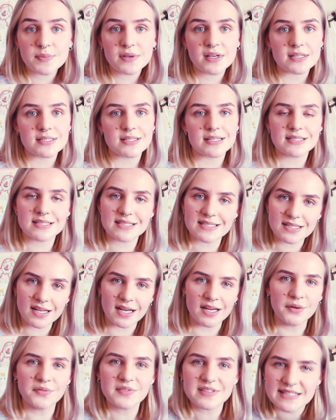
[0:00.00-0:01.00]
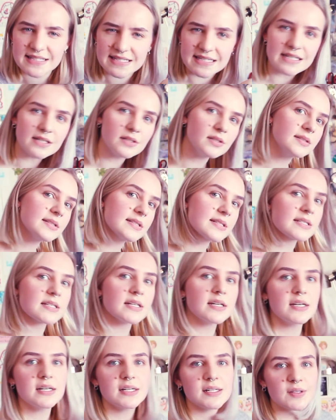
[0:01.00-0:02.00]
because it kind of seals
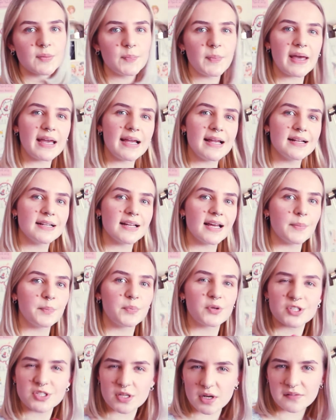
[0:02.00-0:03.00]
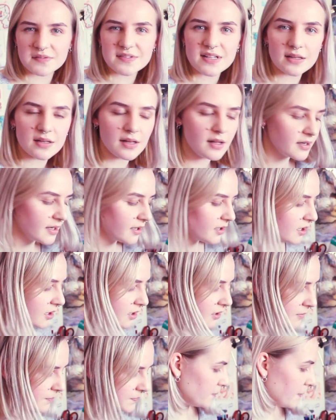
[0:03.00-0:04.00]
the paint and preserves it
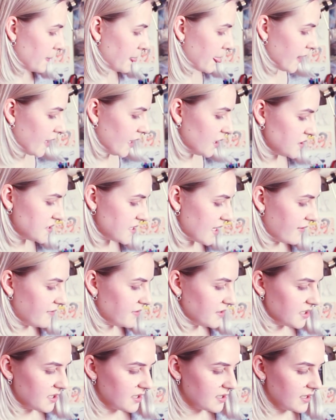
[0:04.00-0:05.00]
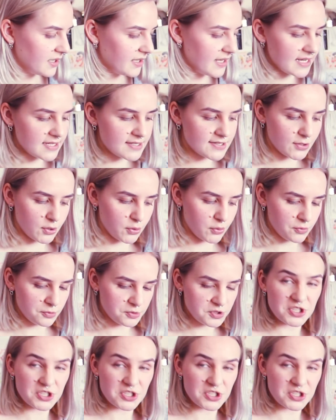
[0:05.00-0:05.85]
longer. I also have it gesso.